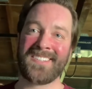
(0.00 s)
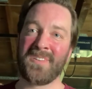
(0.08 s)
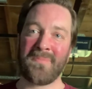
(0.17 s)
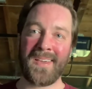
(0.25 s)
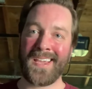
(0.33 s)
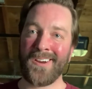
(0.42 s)
you
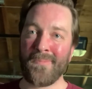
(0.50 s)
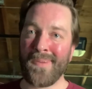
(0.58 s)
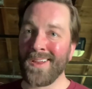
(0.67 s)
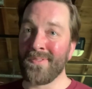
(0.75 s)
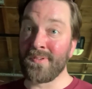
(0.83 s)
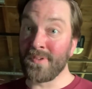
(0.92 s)
may hear about
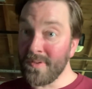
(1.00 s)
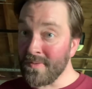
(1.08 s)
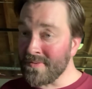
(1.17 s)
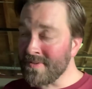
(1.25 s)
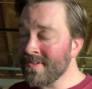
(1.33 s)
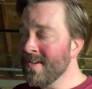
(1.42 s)
on the
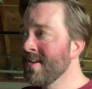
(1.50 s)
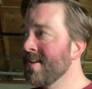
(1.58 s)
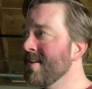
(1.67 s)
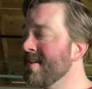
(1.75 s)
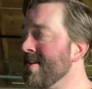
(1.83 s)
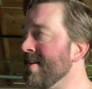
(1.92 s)
news,
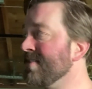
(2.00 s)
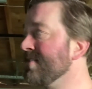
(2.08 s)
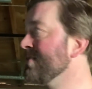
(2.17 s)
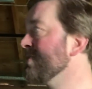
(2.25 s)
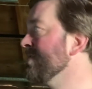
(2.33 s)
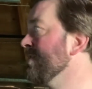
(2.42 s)

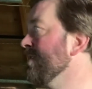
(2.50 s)
it's